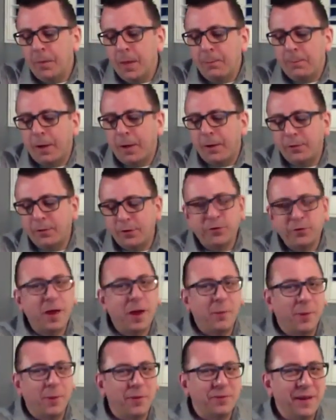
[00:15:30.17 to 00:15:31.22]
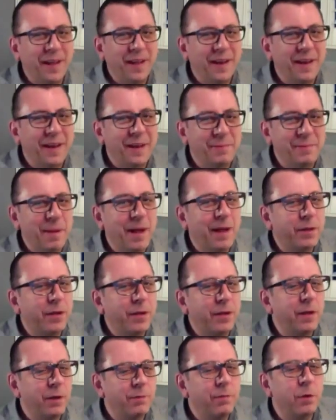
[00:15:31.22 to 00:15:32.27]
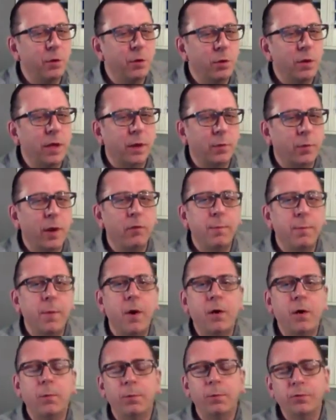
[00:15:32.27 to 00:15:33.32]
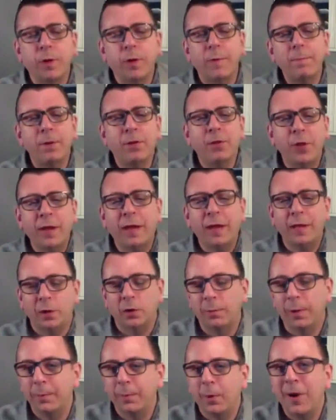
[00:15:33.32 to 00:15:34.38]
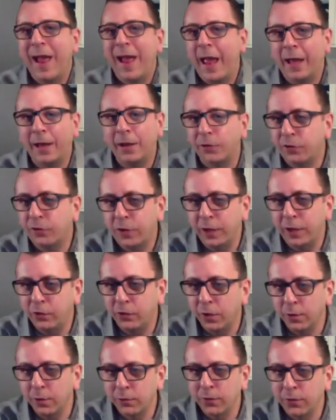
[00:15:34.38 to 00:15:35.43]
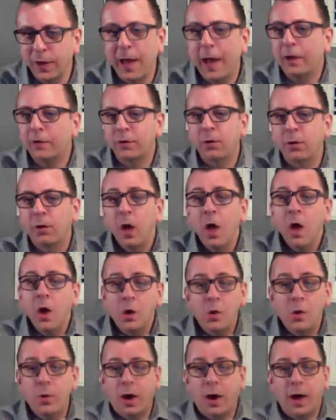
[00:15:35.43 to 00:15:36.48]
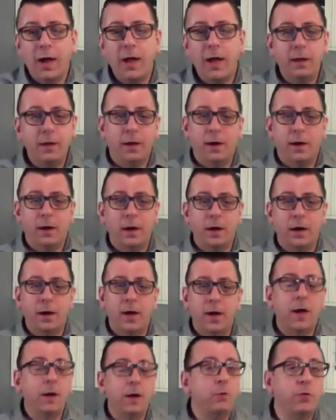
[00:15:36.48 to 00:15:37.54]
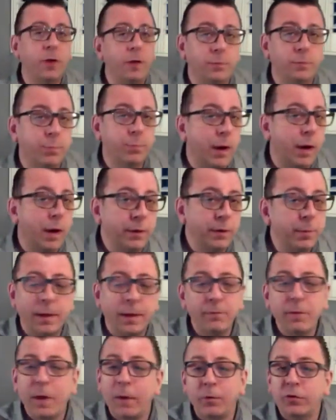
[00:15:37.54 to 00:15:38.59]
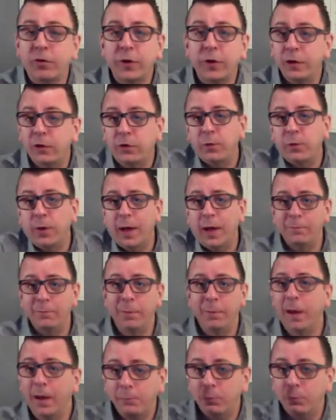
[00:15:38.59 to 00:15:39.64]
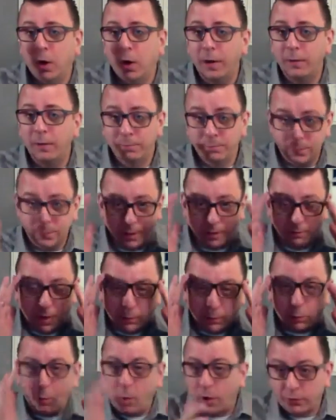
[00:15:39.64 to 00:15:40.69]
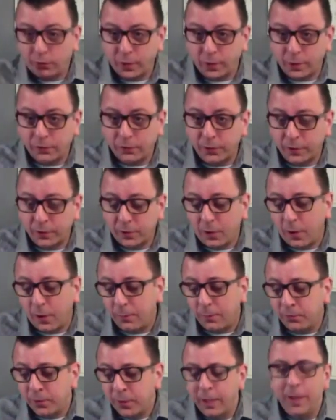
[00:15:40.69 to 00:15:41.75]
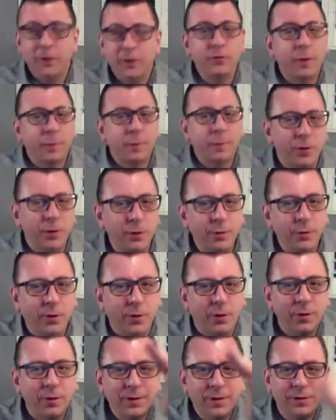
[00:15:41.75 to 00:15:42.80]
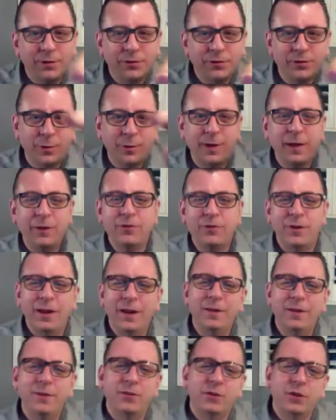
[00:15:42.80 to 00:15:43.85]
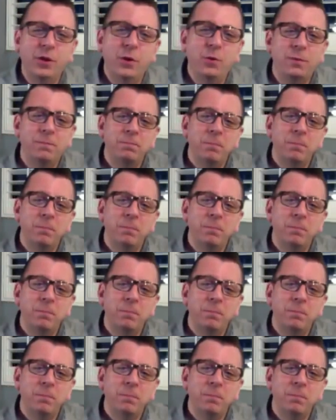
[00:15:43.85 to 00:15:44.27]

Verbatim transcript: But this guy wasn't, and it made the interview like quite remarkable. So I've been thinking a little bit about Angus T. Jones, an actor who I don't say this proudly, but I've never seen Two and a Half Men. I'm not, I don't watch a lot of sitcoms except The New Girl because Zooey Deschanel is cute.